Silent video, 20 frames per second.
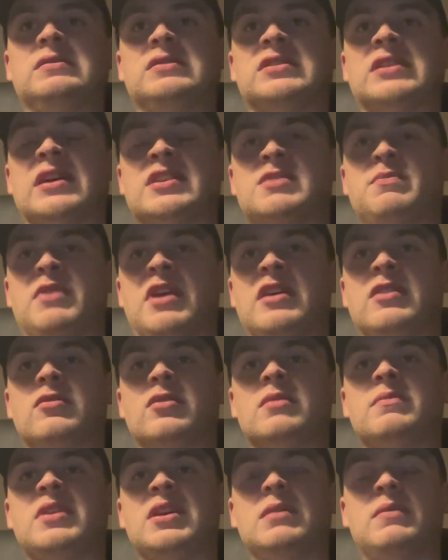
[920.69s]
Is that spread
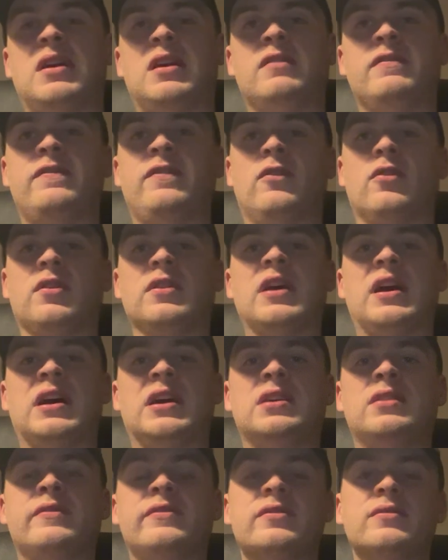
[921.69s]
going to be about
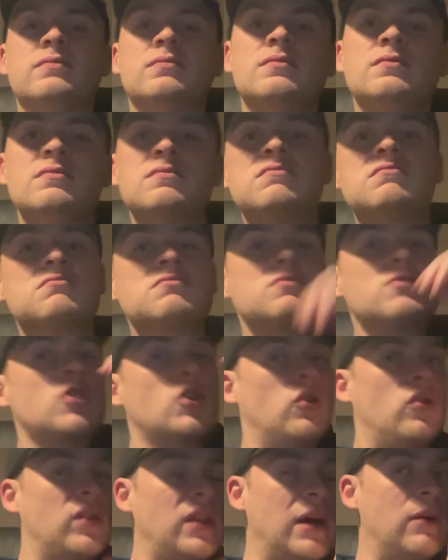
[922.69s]
4.5?
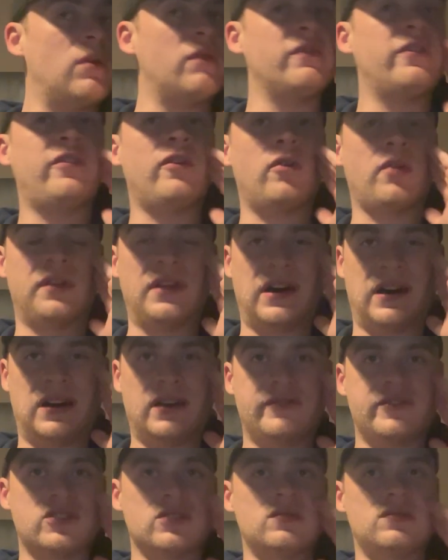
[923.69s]
Call that one
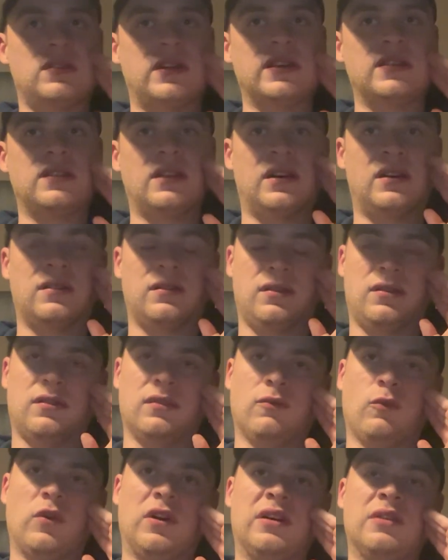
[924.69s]
4.5, something like that.
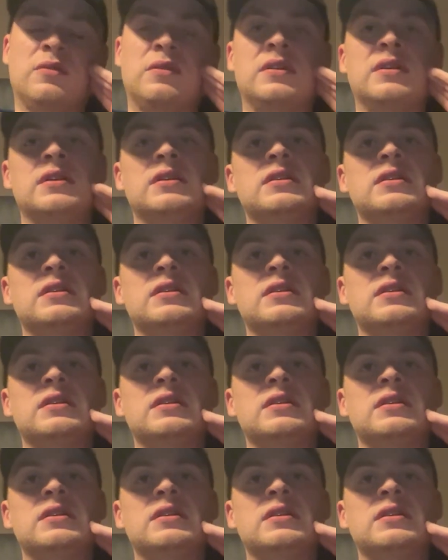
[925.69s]
Oh, wow.